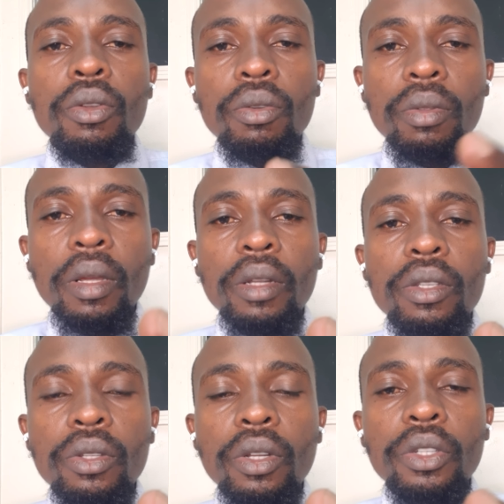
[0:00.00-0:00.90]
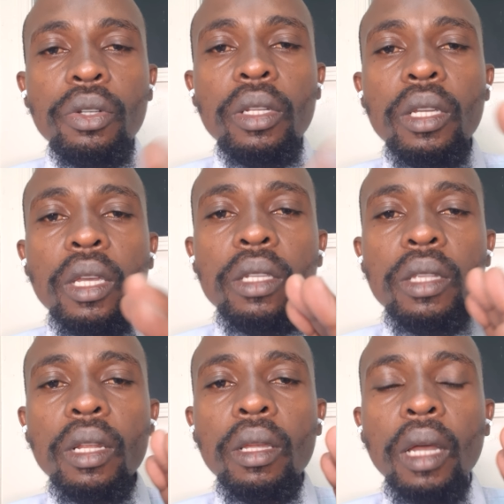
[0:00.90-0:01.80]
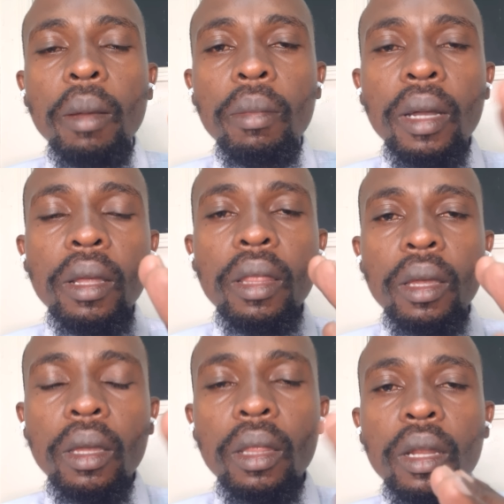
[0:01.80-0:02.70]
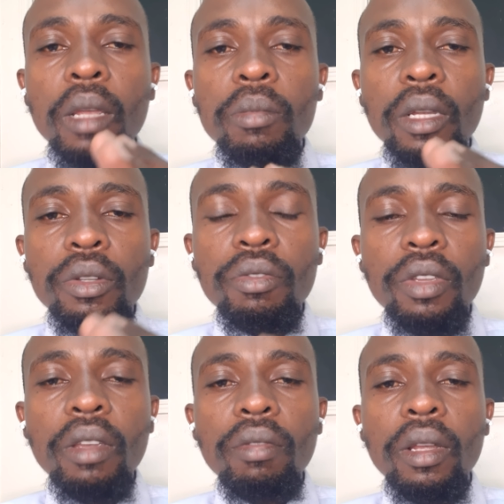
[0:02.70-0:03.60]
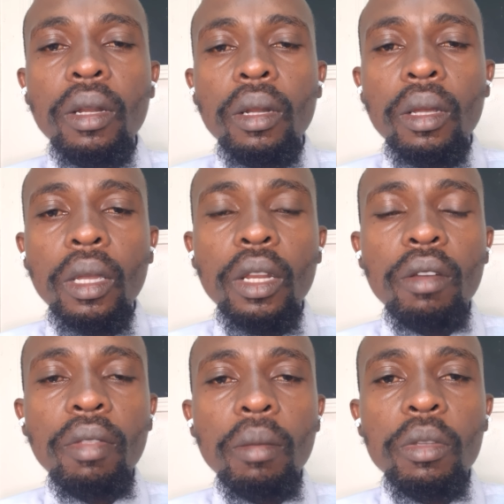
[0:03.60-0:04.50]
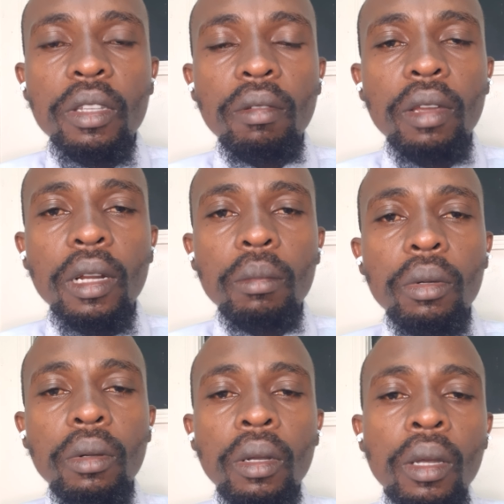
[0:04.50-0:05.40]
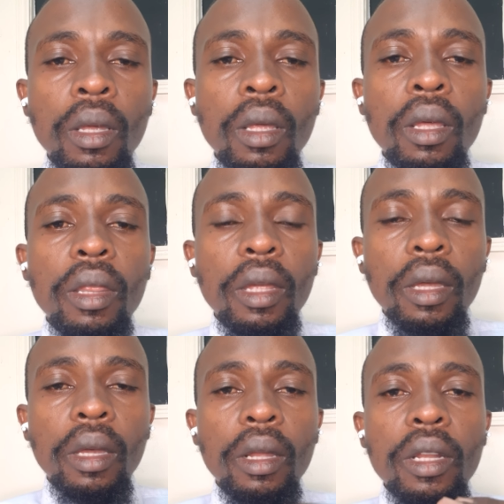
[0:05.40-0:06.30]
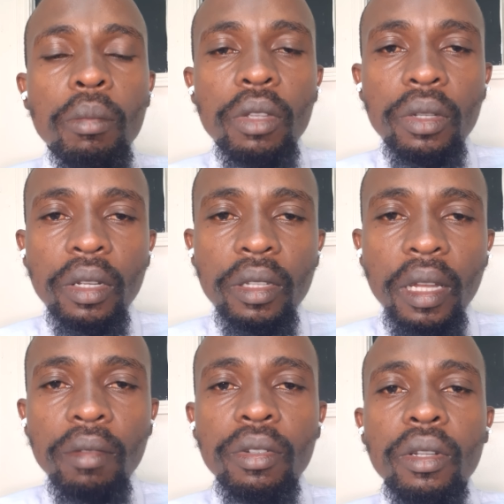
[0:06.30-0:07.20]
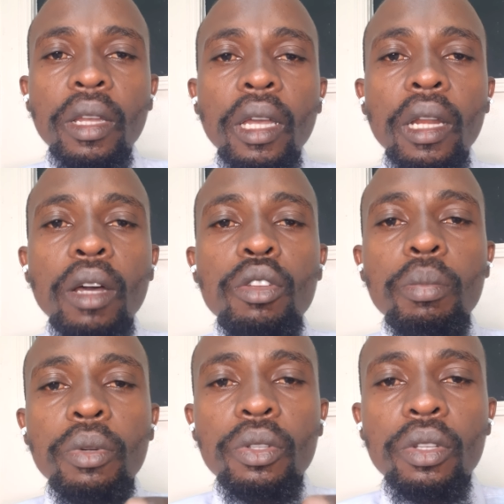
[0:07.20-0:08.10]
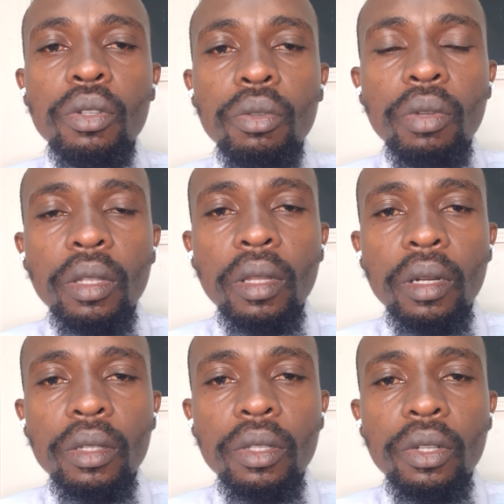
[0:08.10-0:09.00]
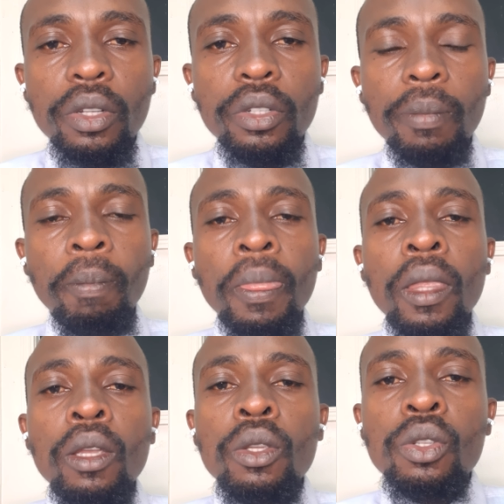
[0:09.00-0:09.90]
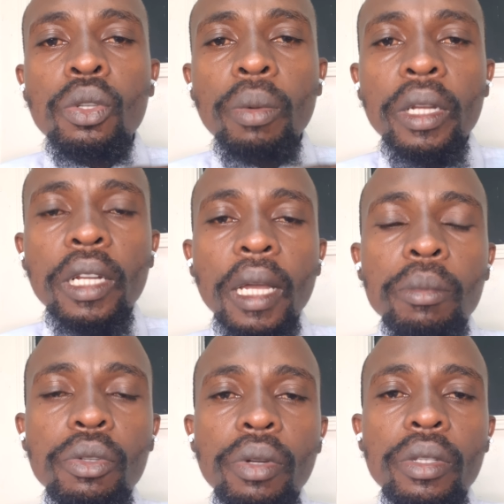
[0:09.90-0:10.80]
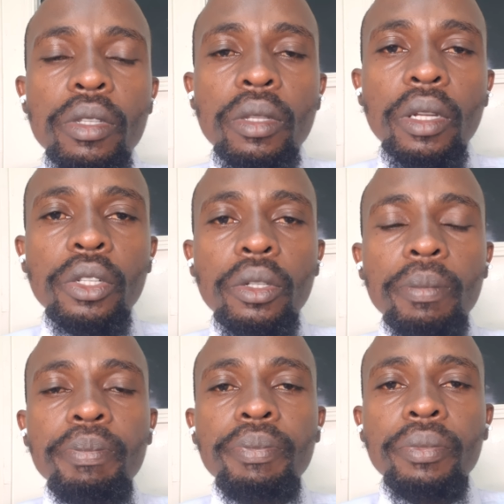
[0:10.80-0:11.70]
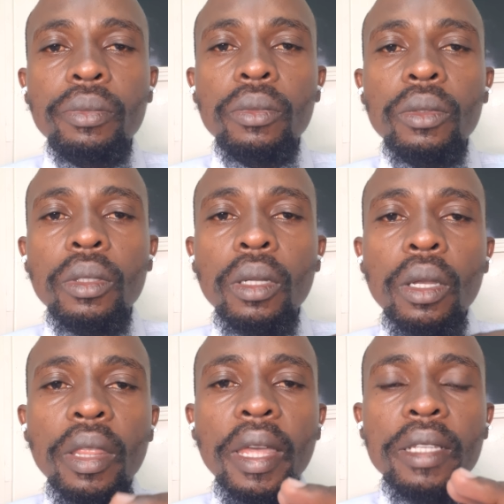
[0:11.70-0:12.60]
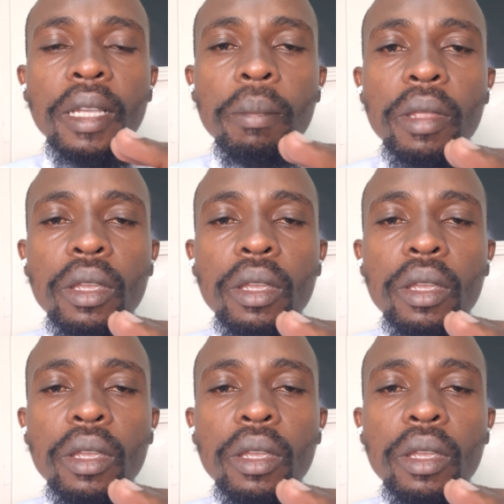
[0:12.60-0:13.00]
do the registration. In case among the names that you've given, any of them is available, the name is reserved, and now you proceed to doing the registration. So when it comes to registration, there are some